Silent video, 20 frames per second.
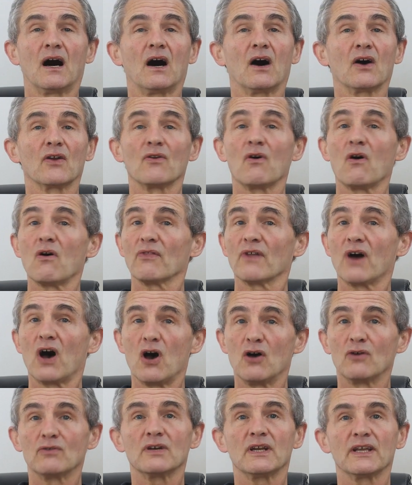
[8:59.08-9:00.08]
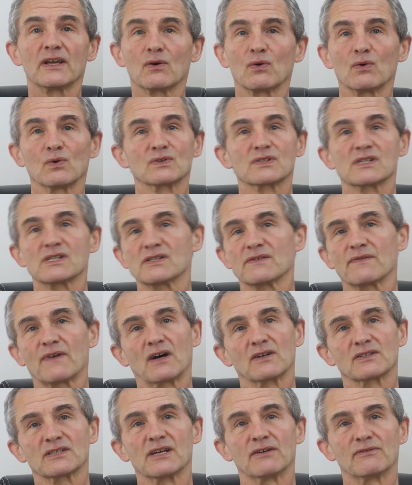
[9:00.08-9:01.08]
are not the only causes of
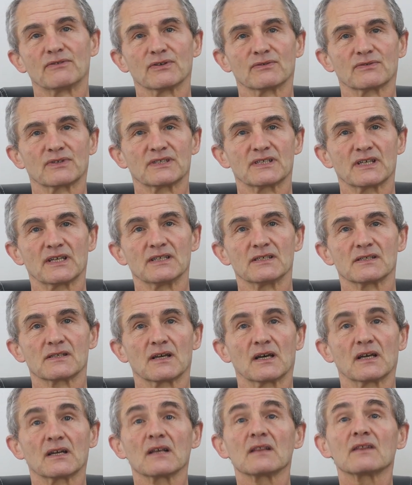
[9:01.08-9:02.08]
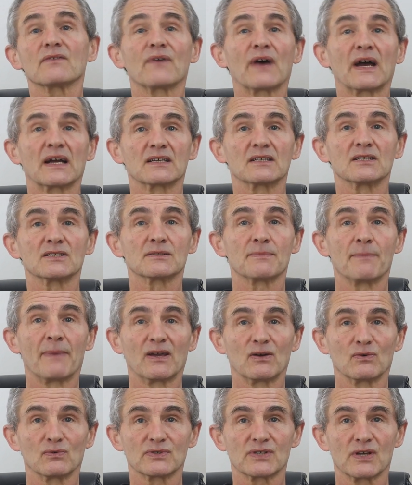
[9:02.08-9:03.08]
arterial disease and other factors
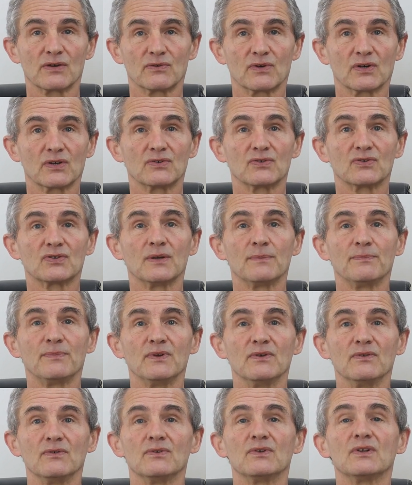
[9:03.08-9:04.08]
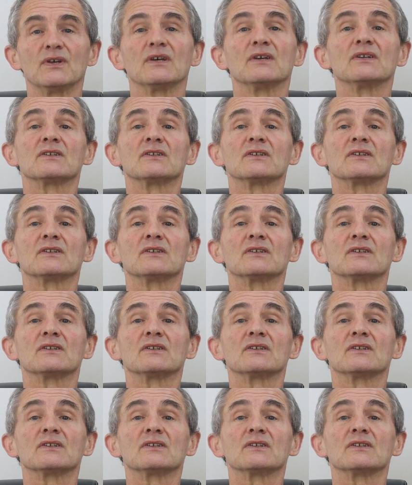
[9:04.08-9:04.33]
may also contribute